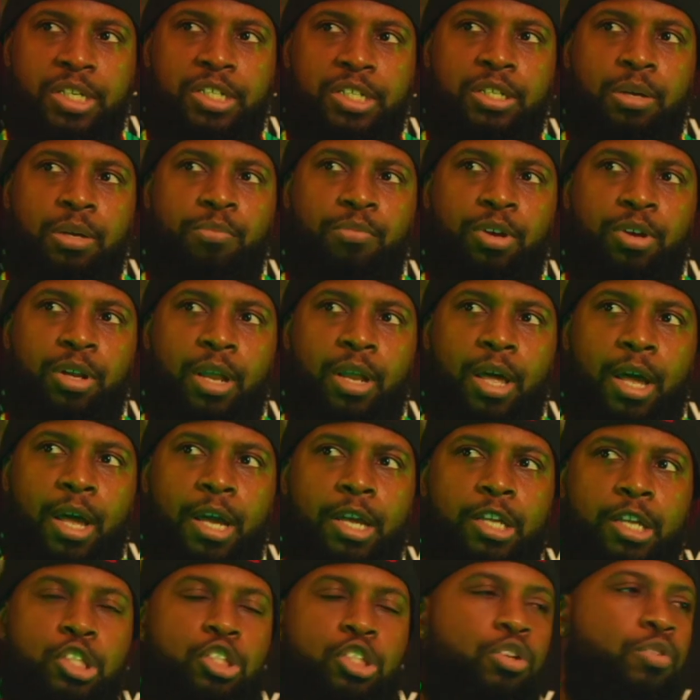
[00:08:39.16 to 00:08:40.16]
They'll say
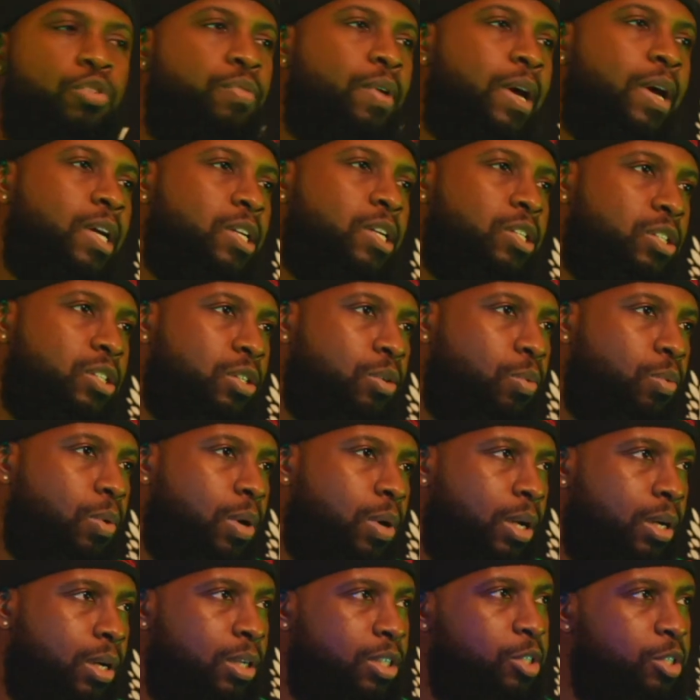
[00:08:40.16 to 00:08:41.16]
something like
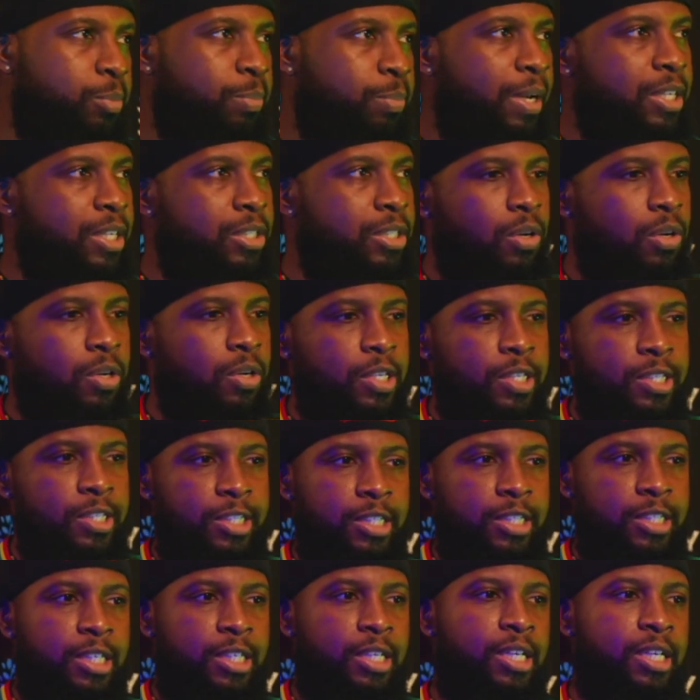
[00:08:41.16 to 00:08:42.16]
2001 The Space
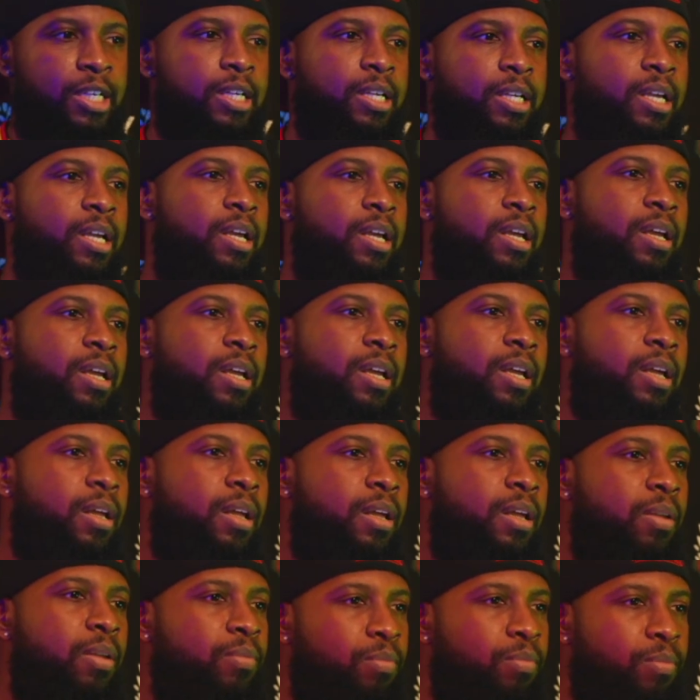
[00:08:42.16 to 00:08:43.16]
Odyssey.
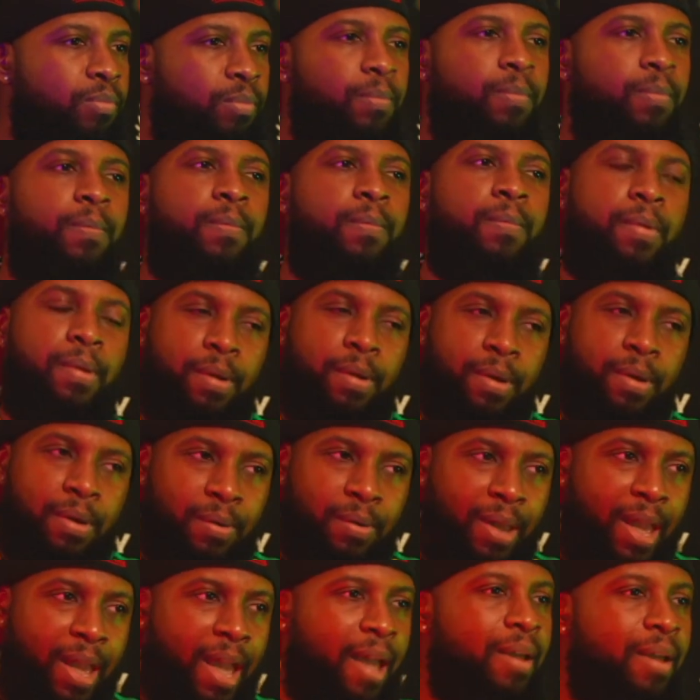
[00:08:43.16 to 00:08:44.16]

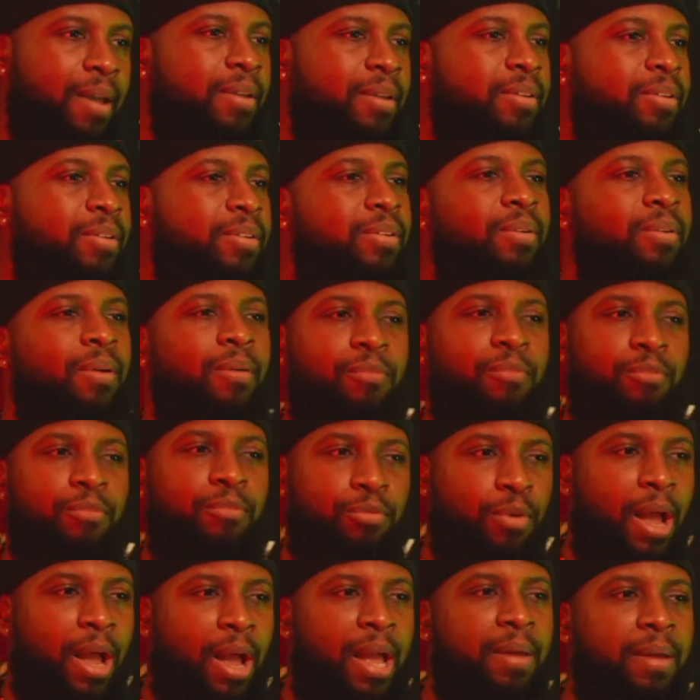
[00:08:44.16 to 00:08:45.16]
Okay.
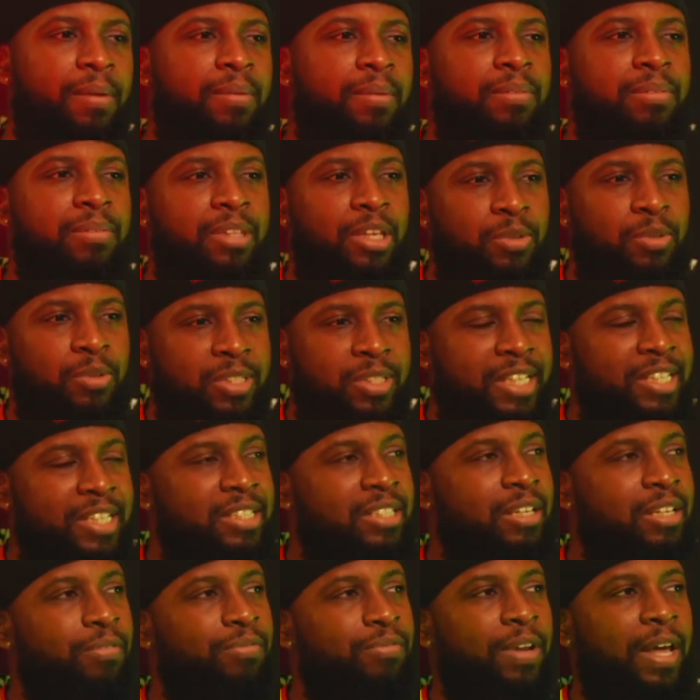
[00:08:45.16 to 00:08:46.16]
Right.
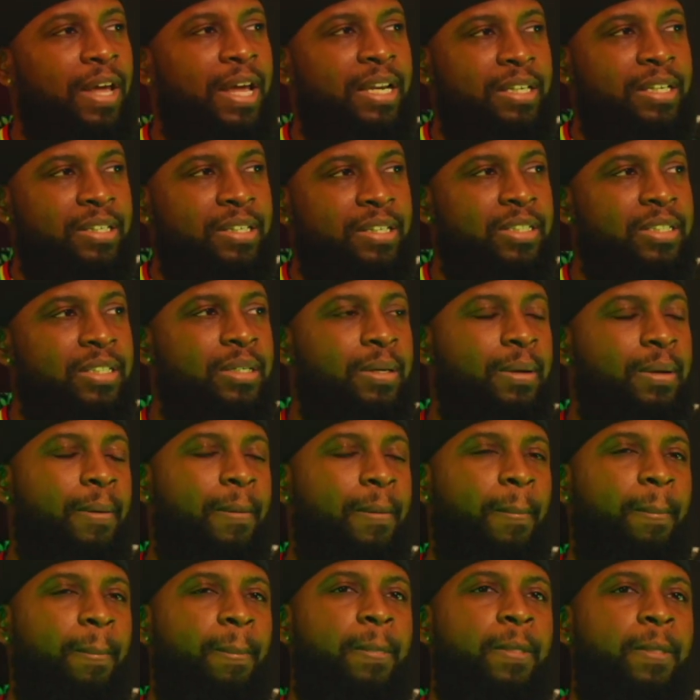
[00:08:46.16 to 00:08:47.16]
They'll say stuff like this
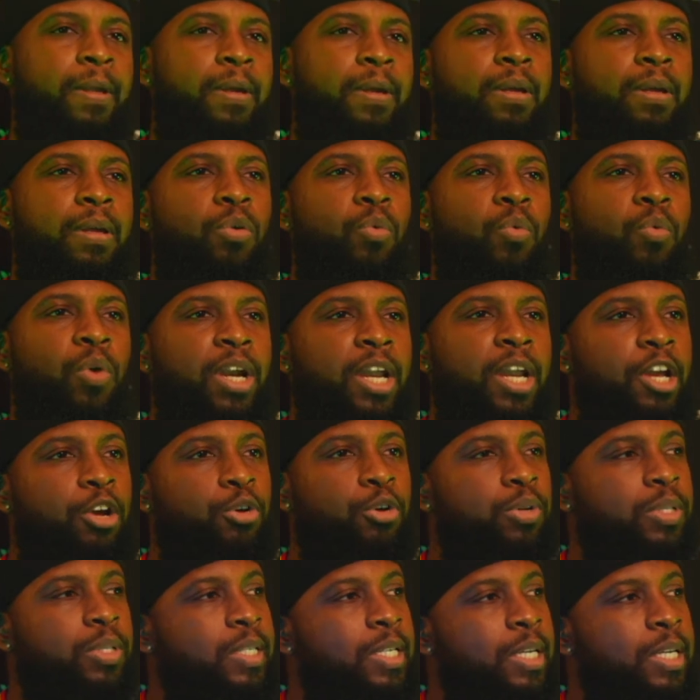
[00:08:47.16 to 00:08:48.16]

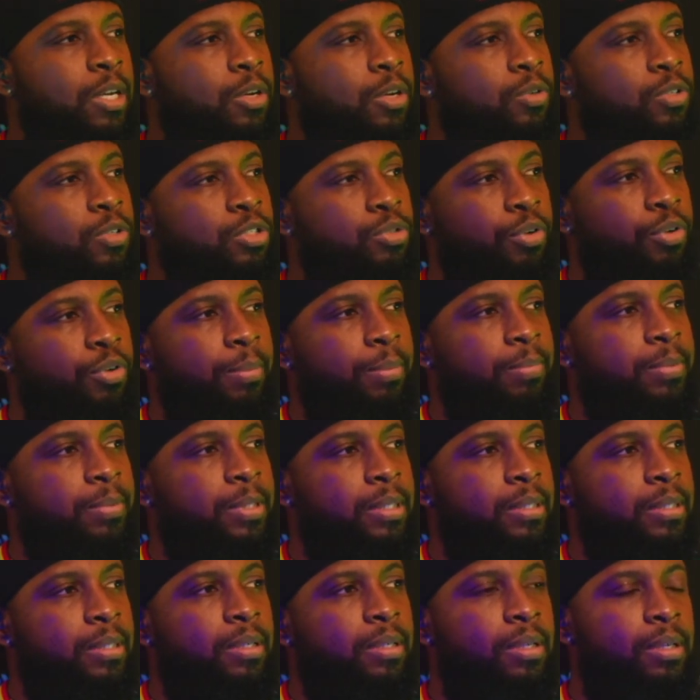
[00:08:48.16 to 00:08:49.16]
when they critique your
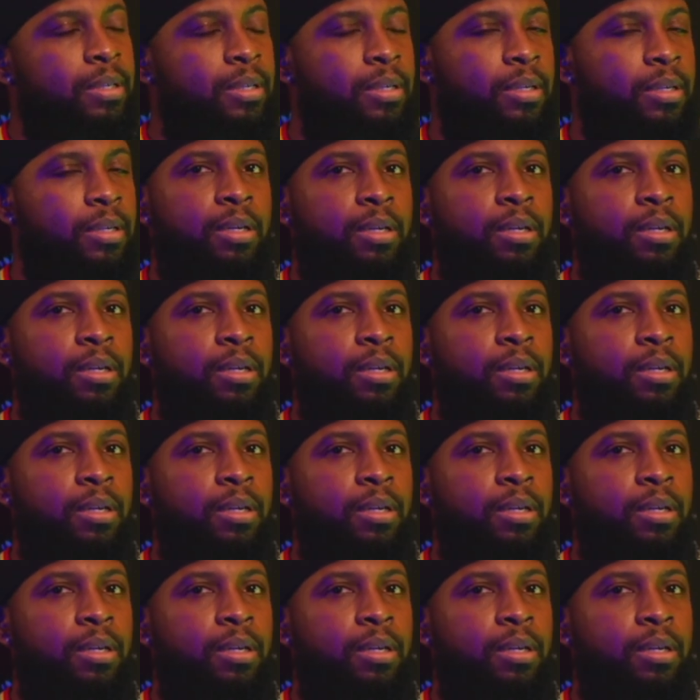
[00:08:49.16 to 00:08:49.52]
script,